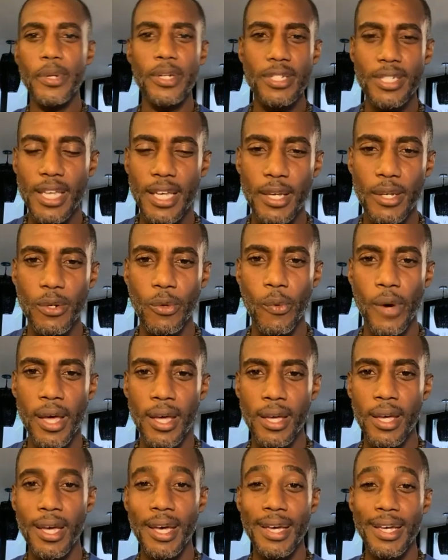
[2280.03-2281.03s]
to take it
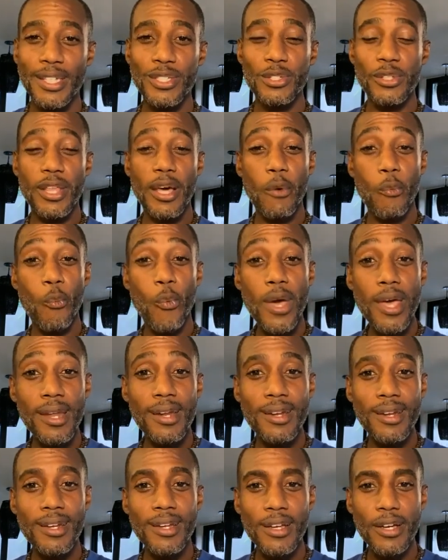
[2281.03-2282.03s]
away, so that
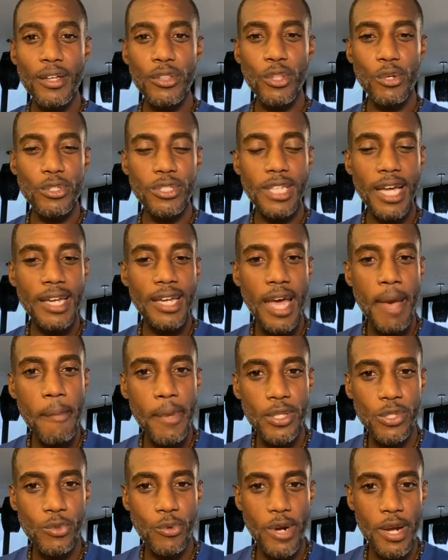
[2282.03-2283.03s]
when those
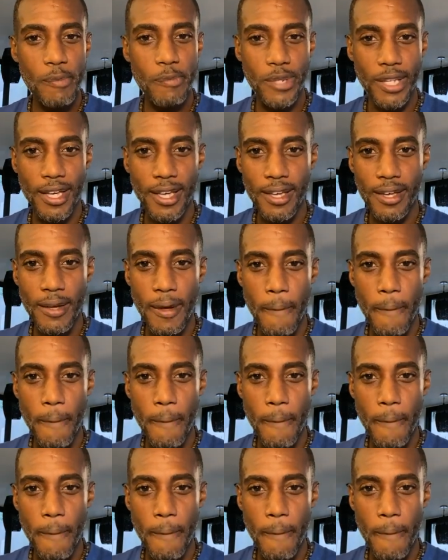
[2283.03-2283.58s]
dynamics were at play,